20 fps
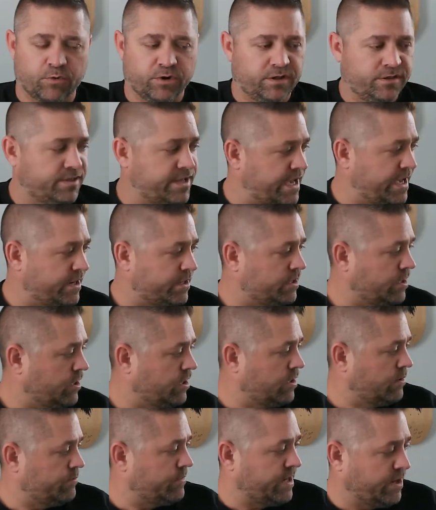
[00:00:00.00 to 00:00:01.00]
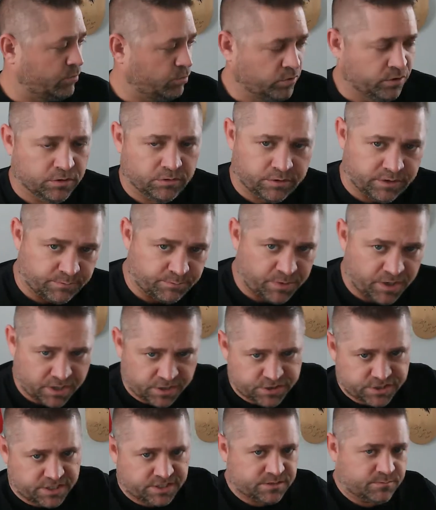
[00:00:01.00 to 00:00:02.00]
of that. I will
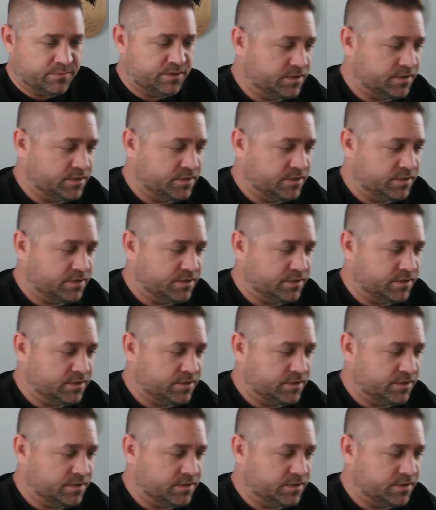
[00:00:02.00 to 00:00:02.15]
apologize. I'm going to